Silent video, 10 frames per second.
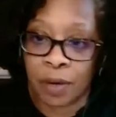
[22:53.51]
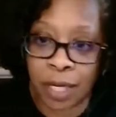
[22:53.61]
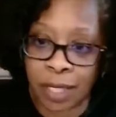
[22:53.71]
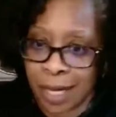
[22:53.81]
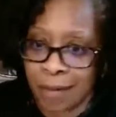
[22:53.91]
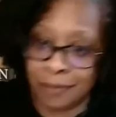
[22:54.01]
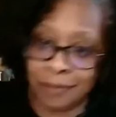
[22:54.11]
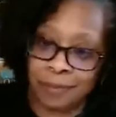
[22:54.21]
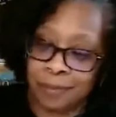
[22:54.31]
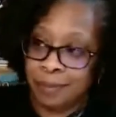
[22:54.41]
Okay, because I have
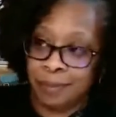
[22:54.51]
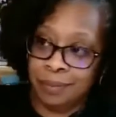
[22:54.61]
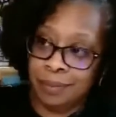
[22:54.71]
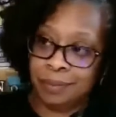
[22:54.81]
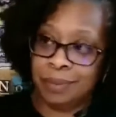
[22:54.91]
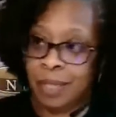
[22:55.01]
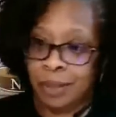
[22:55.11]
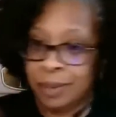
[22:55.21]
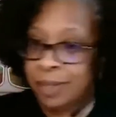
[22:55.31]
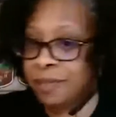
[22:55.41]

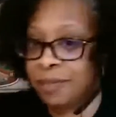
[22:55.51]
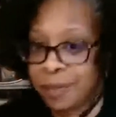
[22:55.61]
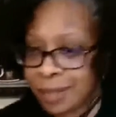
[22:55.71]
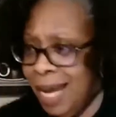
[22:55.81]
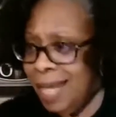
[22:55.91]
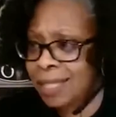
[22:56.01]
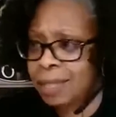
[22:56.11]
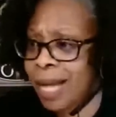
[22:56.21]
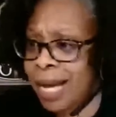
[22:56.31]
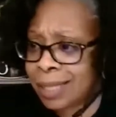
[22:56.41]
Play-Doh and different science
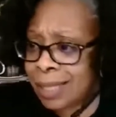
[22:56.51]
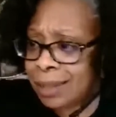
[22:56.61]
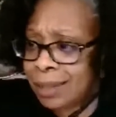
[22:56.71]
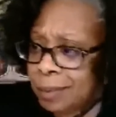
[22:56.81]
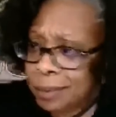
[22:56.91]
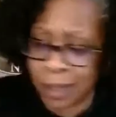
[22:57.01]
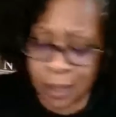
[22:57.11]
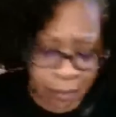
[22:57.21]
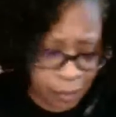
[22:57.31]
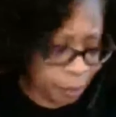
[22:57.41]
supplies here up
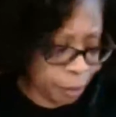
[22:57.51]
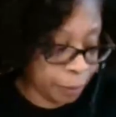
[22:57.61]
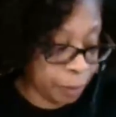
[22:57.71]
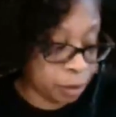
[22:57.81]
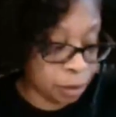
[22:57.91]
in my apartment.